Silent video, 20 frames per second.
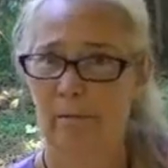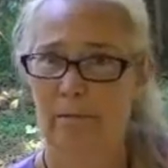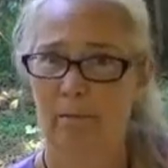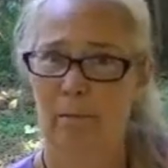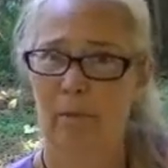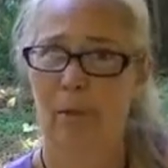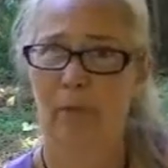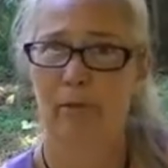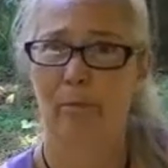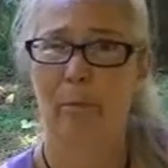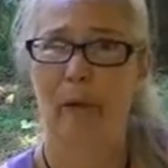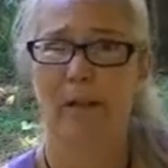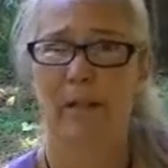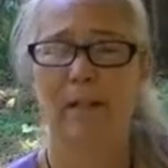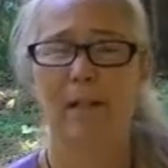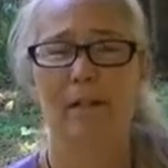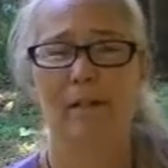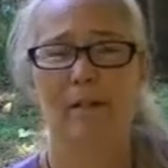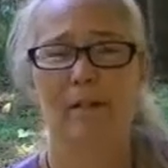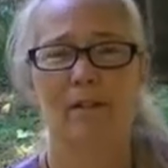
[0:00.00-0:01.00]
Milk of
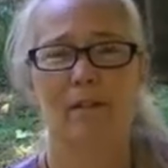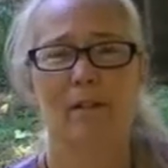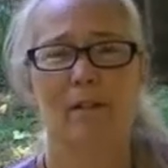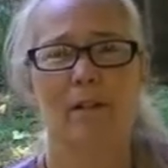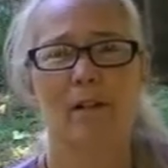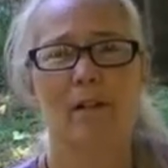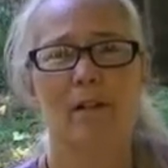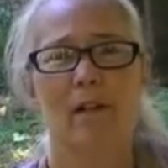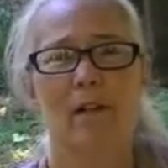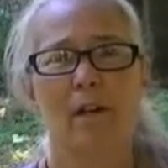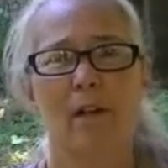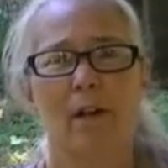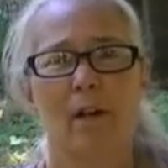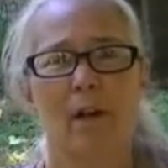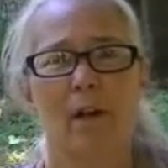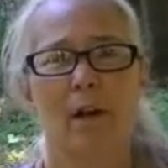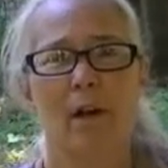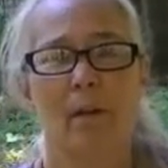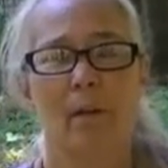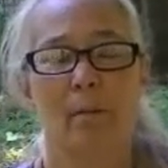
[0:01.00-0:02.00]
Magnesia
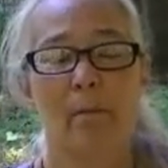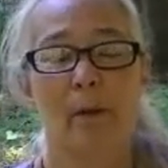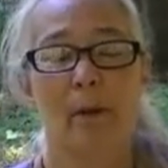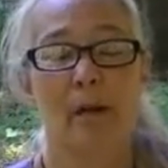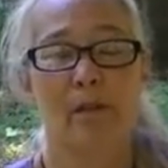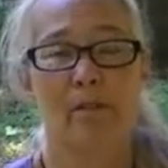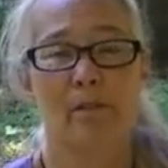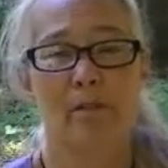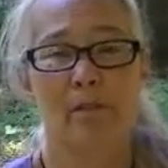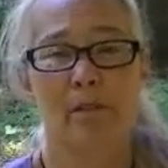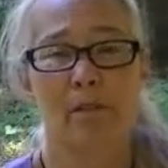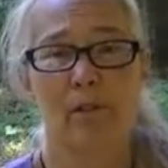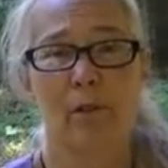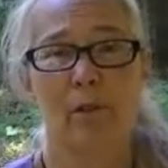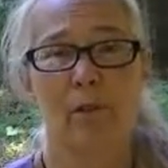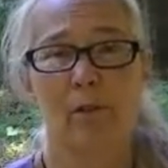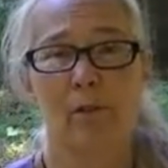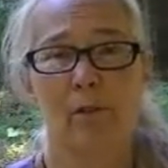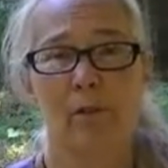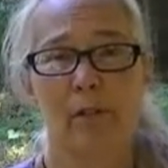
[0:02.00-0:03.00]
um, as a
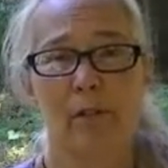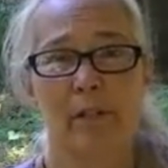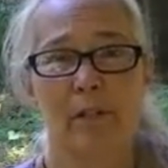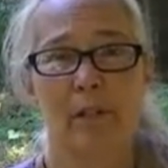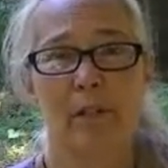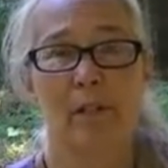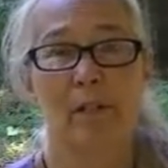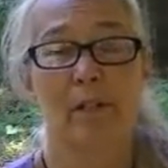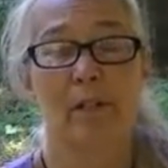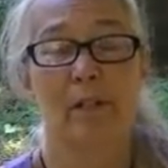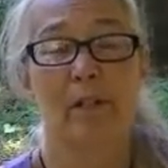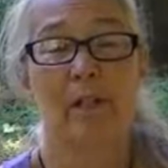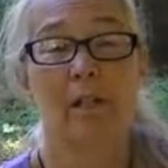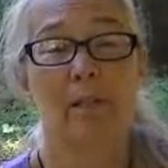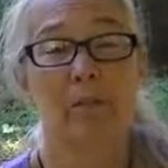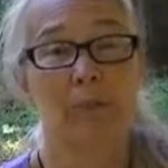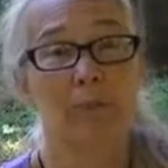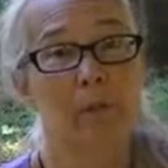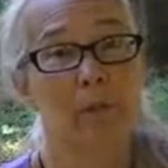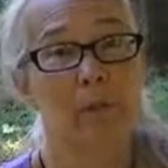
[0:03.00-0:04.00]
deodorant, it,
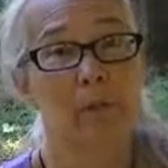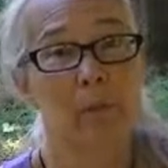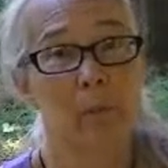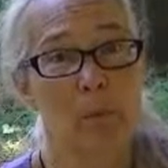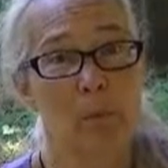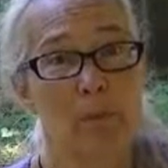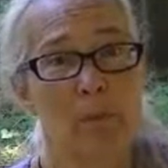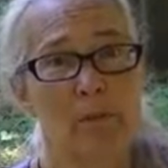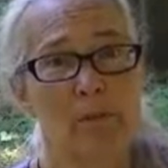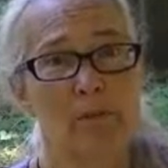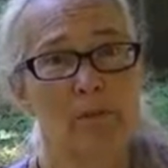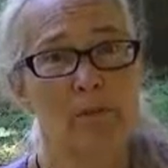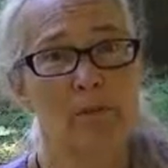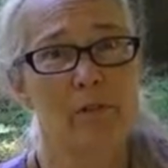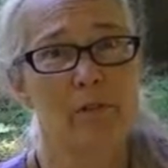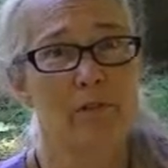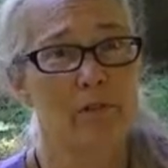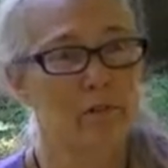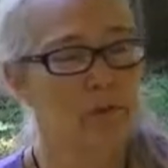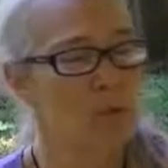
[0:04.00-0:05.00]
it really works.
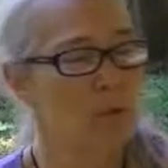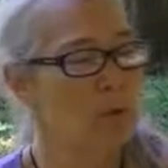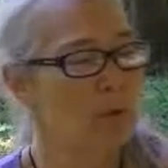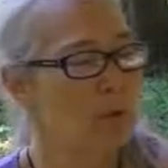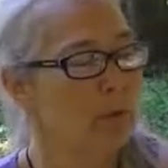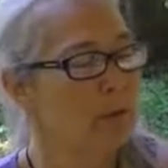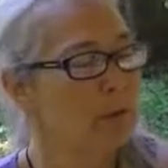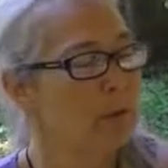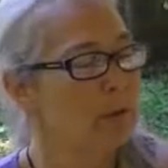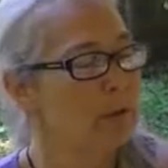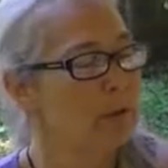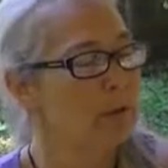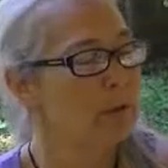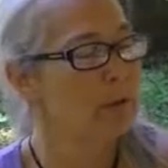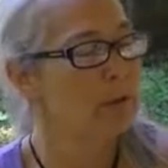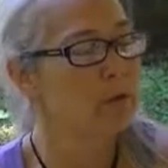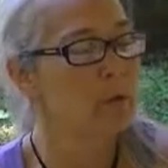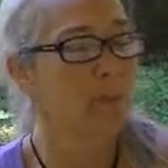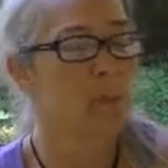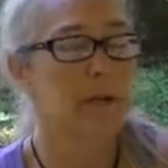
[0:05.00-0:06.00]
So
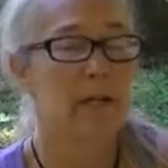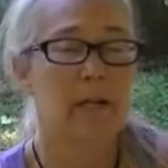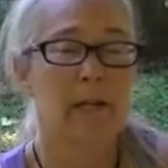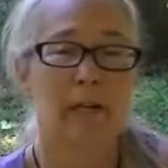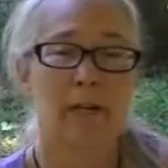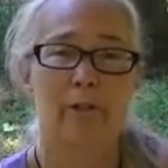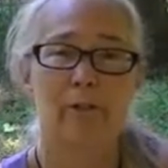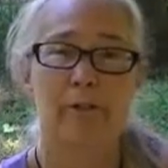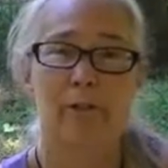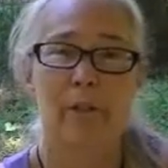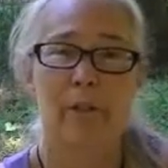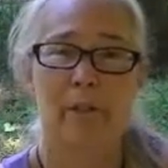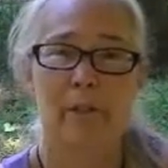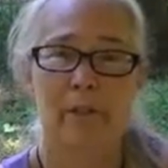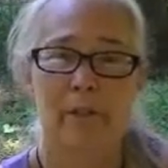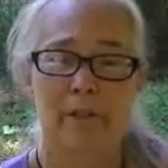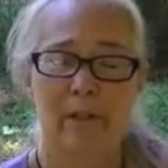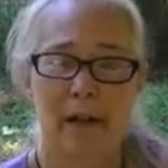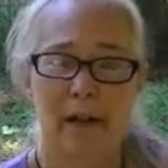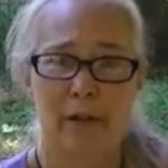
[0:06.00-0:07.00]
you want to get it from
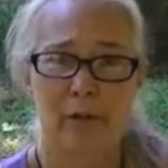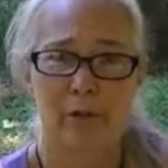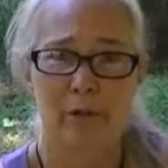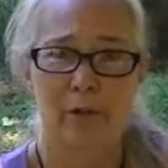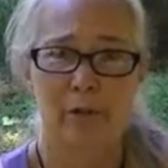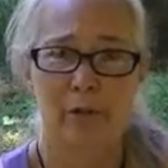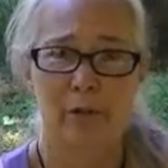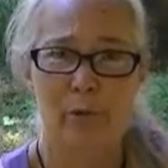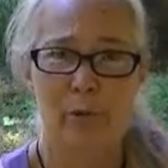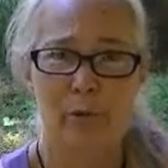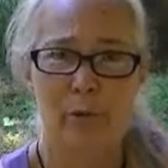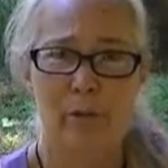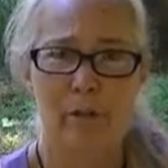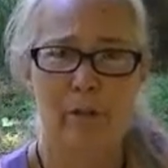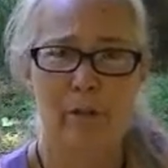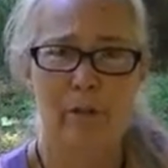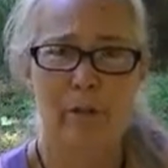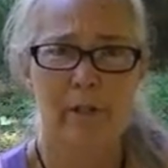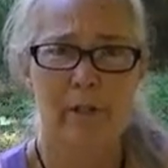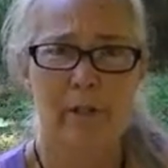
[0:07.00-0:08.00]
the dollar
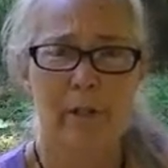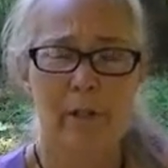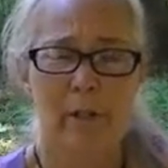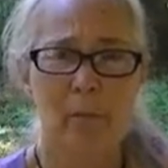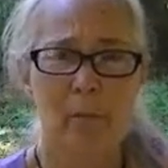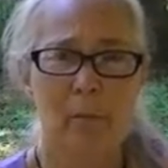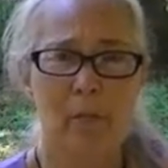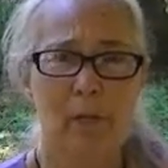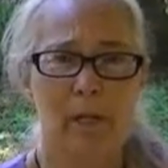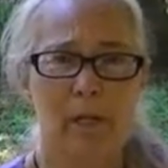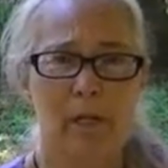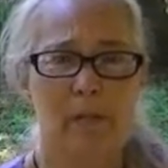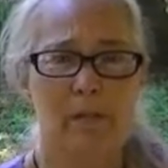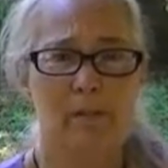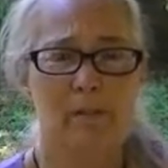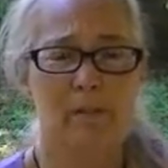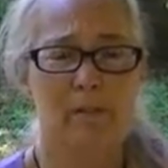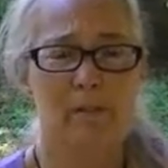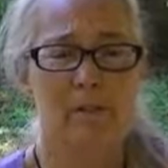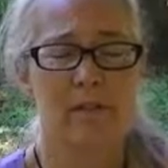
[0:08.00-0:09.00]
store
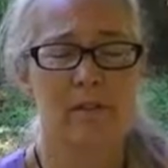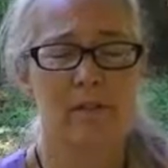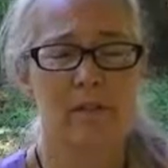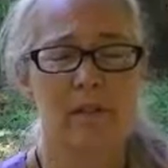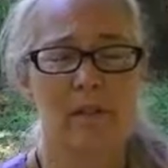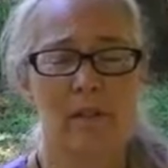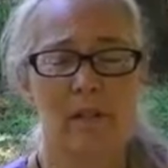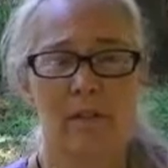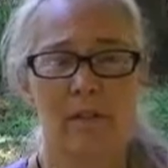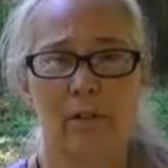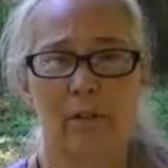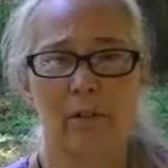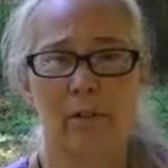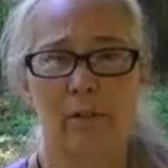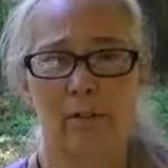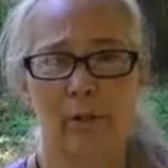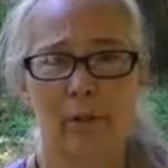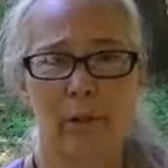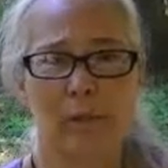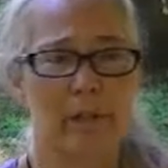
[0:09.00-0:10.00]
because it's
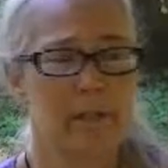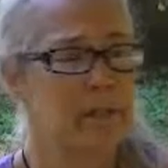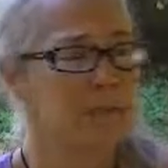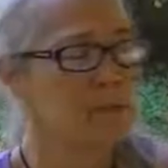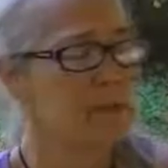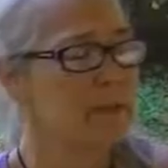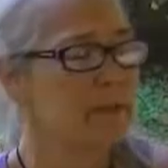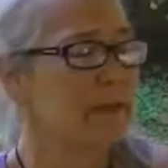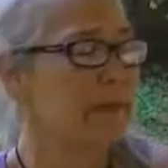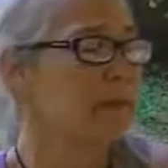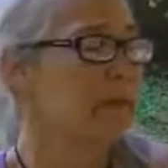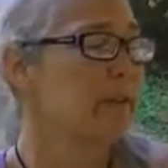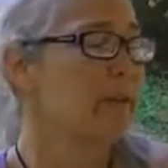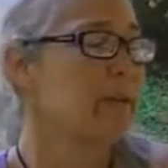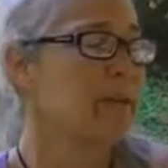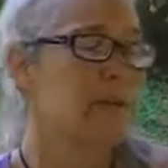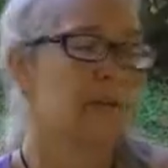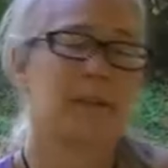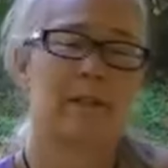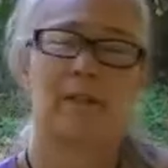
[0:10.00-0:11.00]
unadulterated. It's,
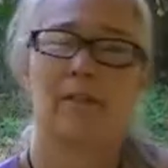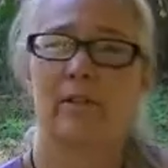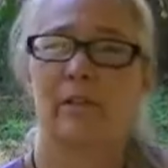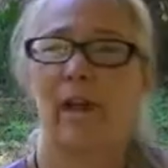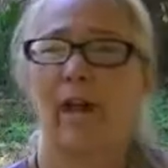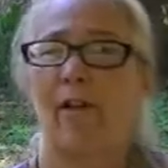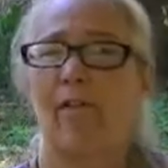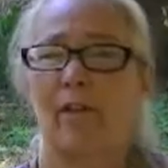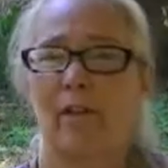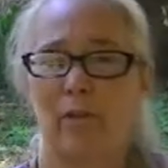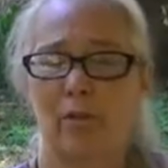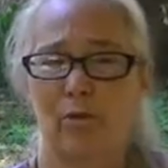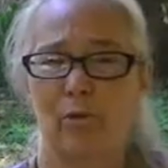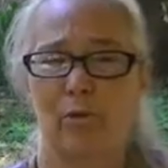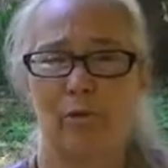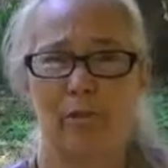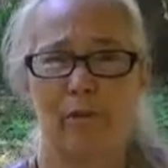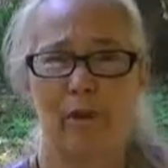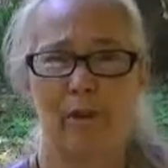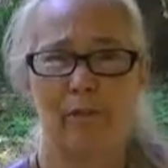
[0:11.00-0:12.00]
it doesn't have
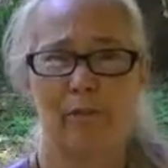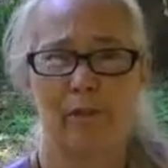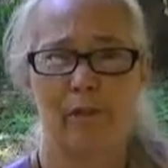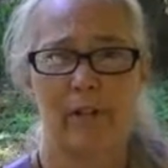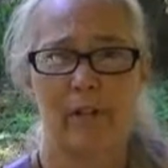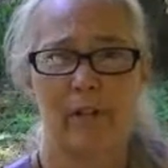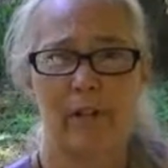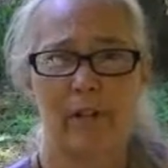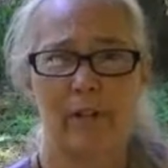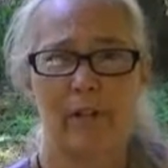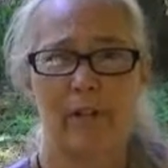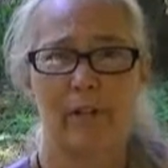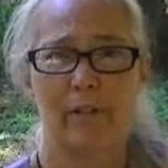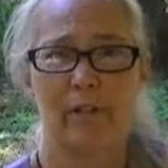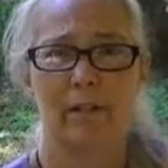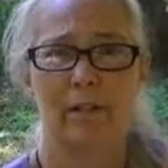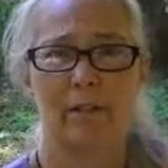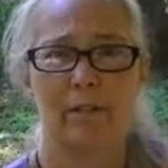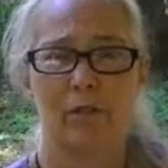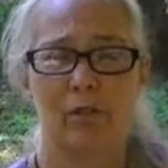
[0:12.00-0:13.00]
extra stuff in it. it.
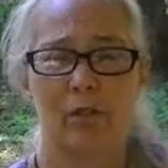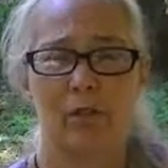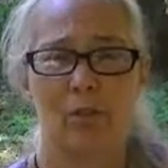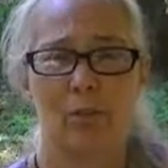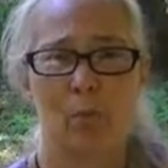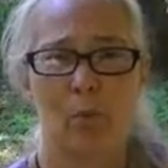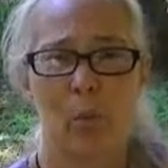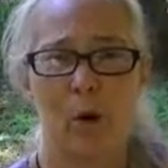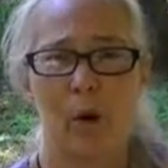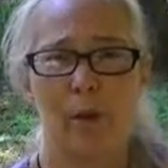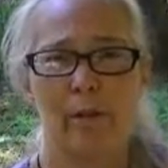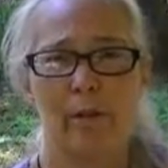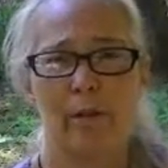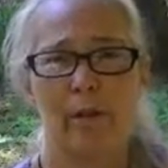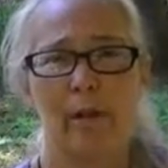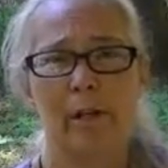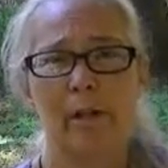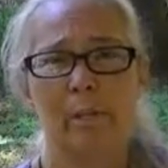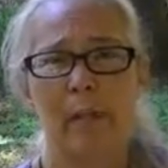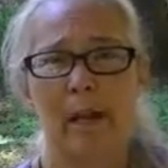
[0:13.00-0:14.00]
It's just
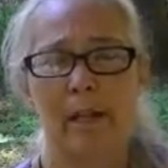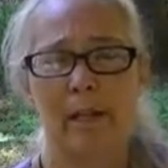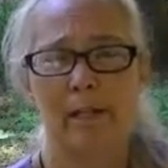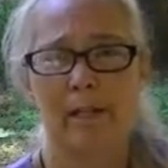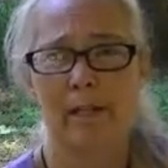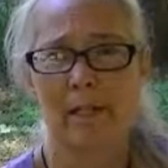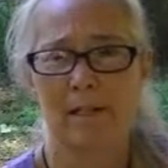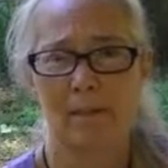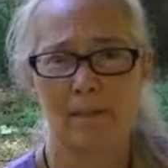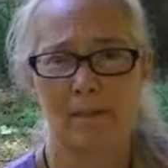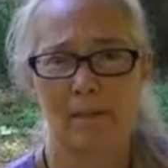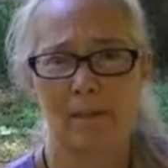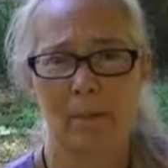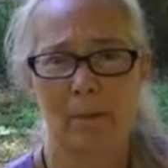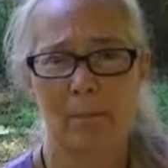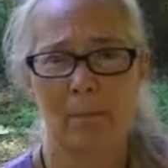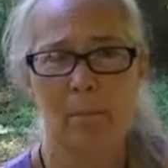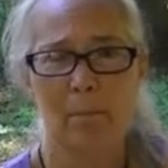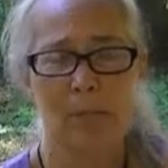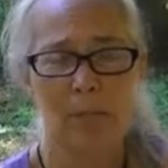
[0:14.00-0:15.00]
water and
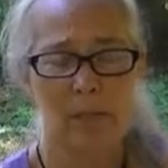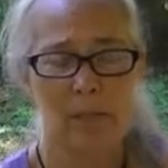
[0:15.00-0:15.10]
magnesium.